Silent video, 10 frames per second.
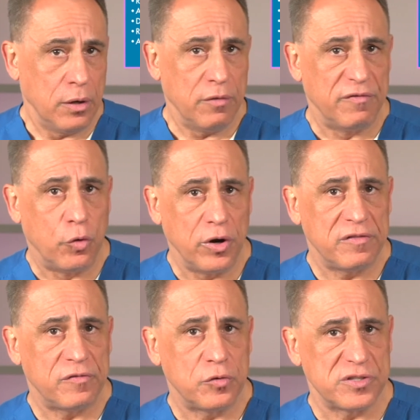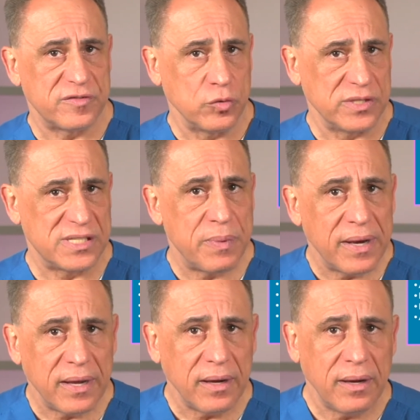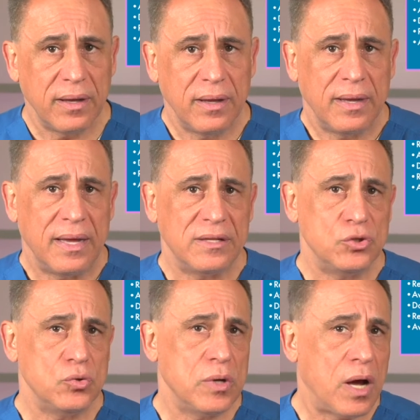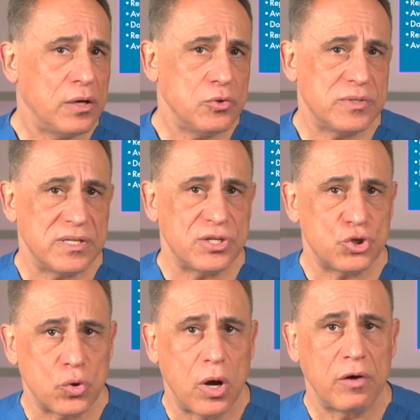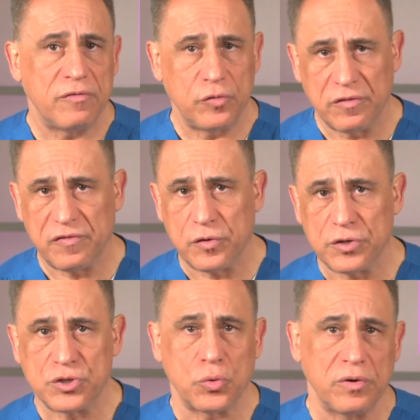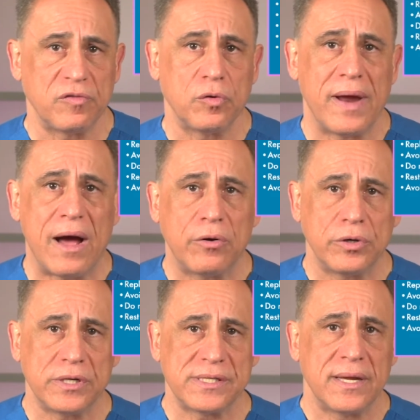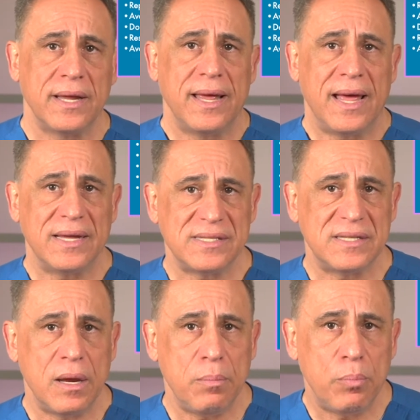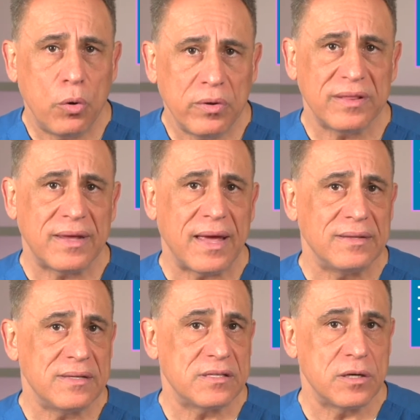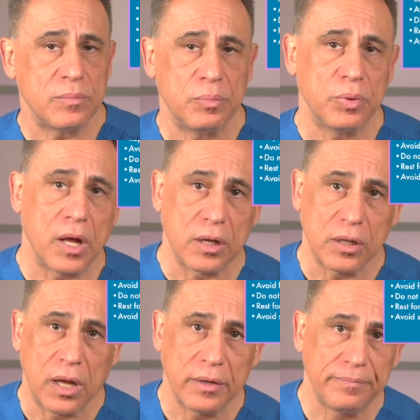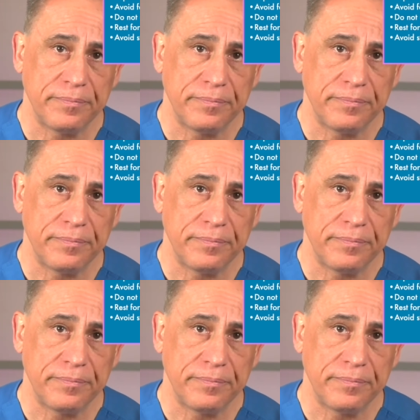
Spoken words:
Avoid forceful spitting and do not use a straw for the first 24 hours, as they both can disturb the blood clot.